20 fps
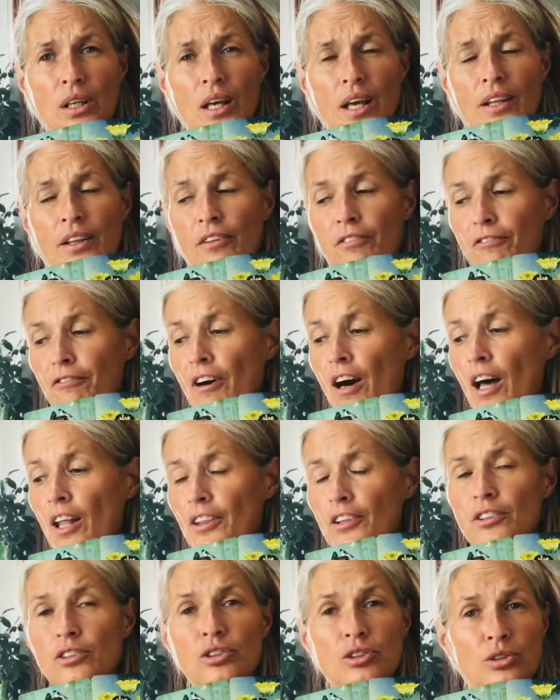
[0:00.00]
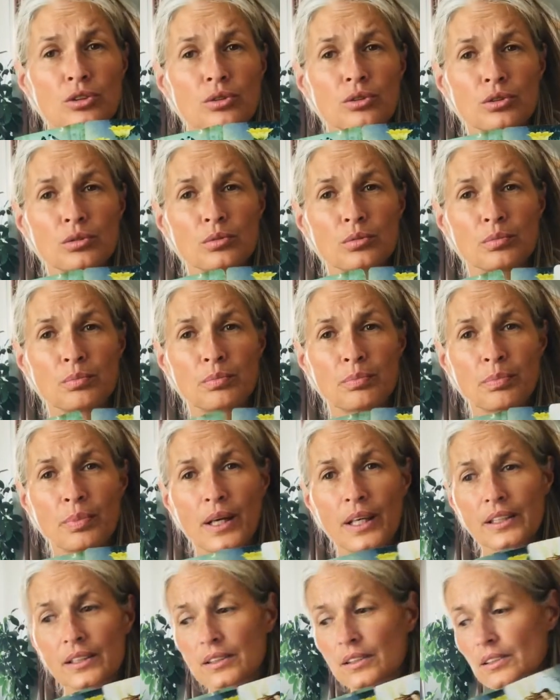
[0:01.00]
And the father too,
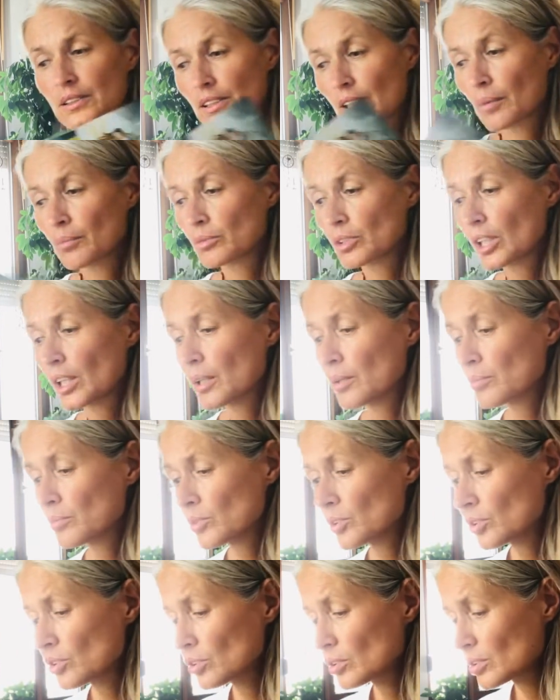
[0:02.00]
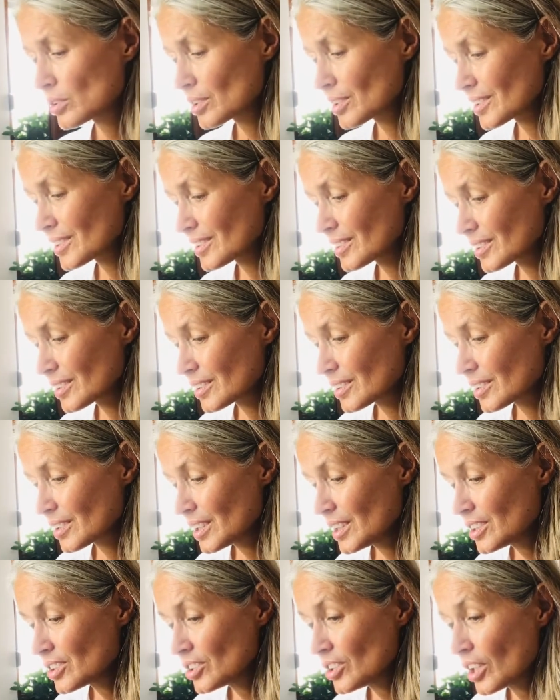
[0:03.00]
but sometimes
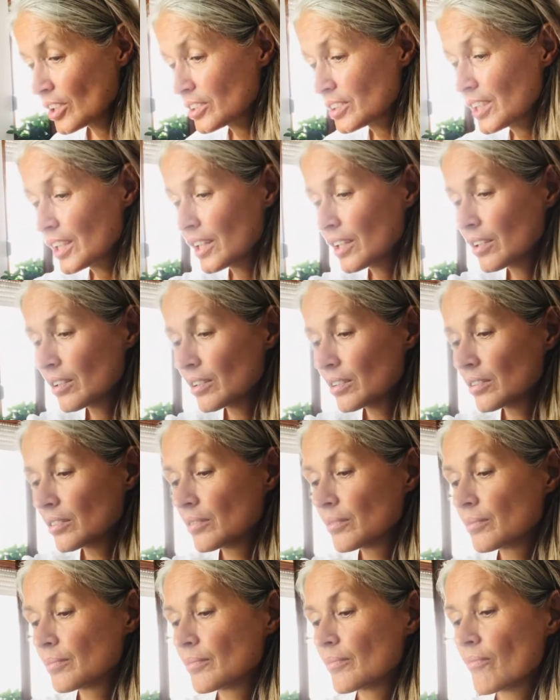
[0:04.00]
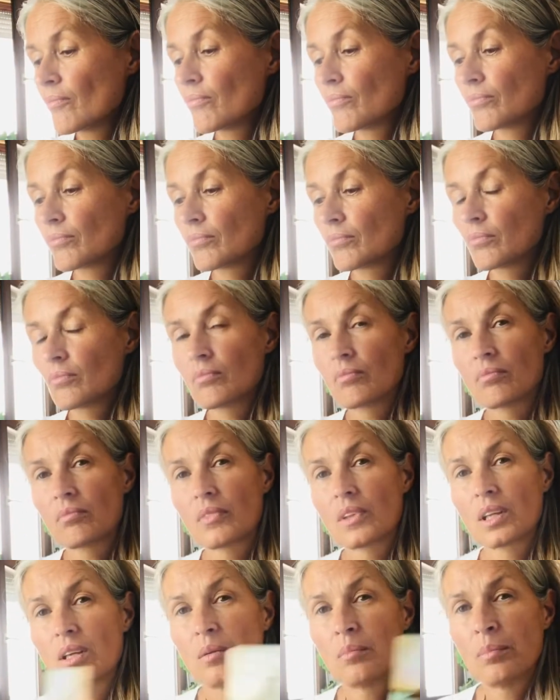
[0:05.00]
he's not there.
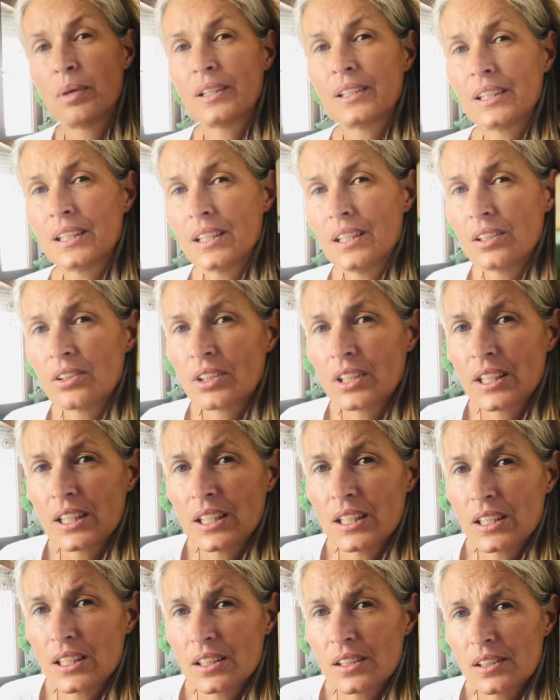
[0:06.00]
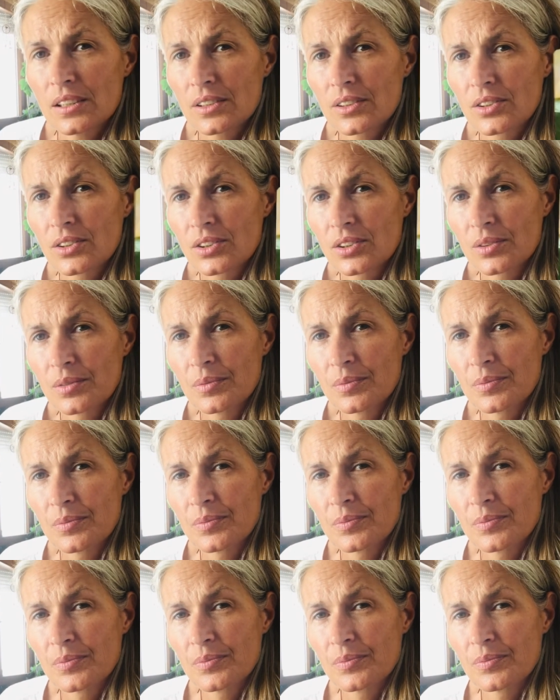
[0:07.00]
But here he is.
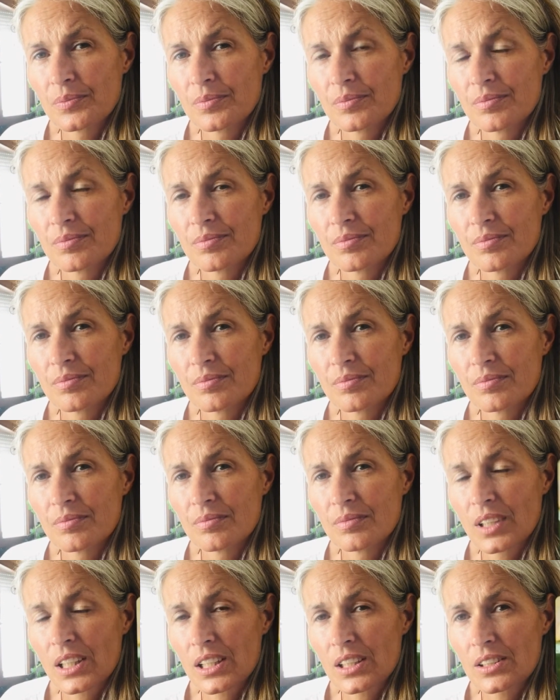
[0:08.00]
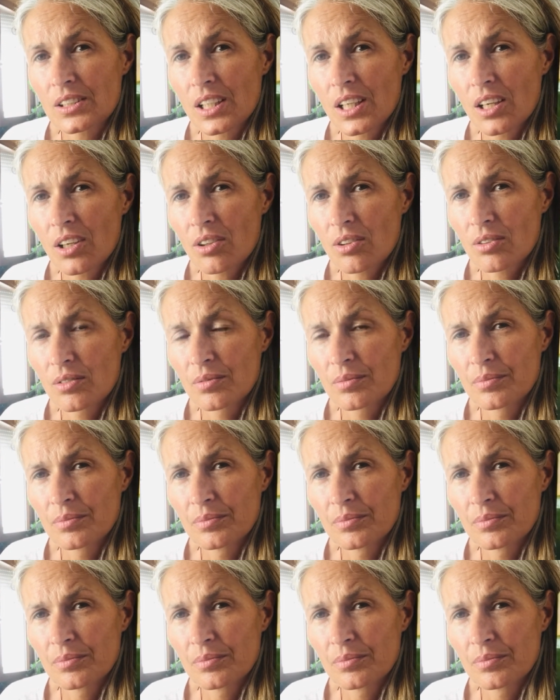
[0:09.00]
He's here.